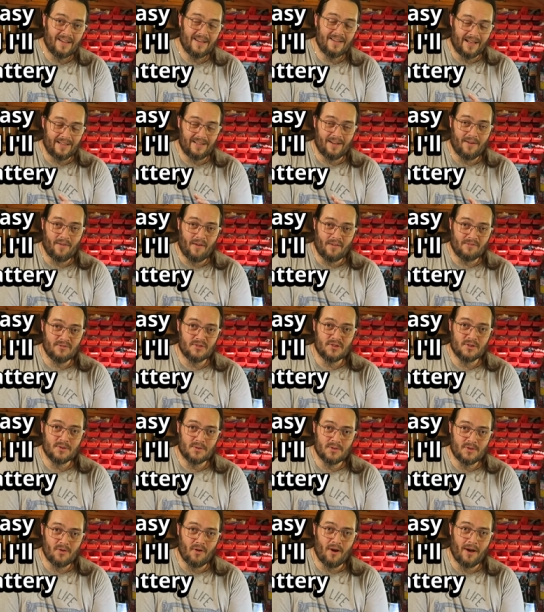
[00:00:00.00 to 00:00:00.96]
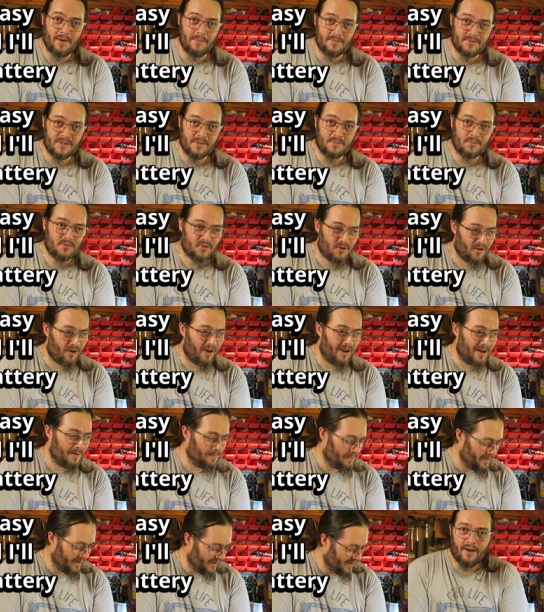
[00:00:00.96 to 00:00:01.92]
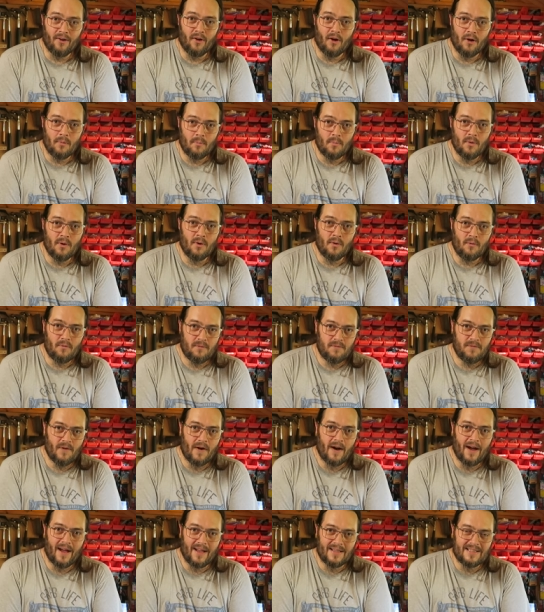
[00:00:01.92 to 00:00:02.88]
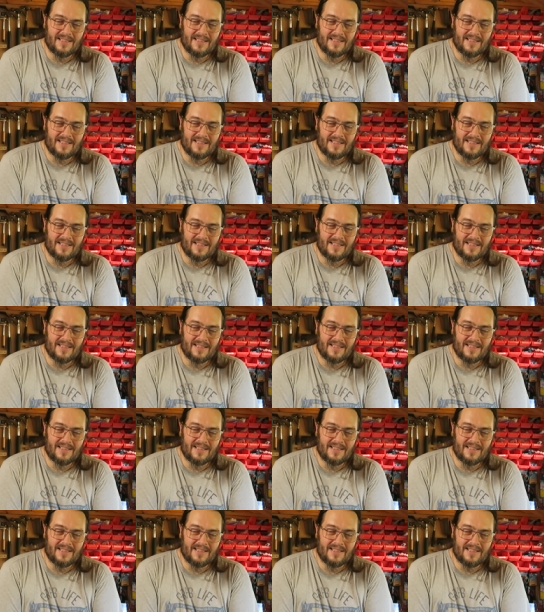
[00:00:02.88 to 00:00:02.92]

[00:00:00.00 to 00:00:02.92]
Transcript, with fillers: and if you haven't subscribed, subscribe, and I will fire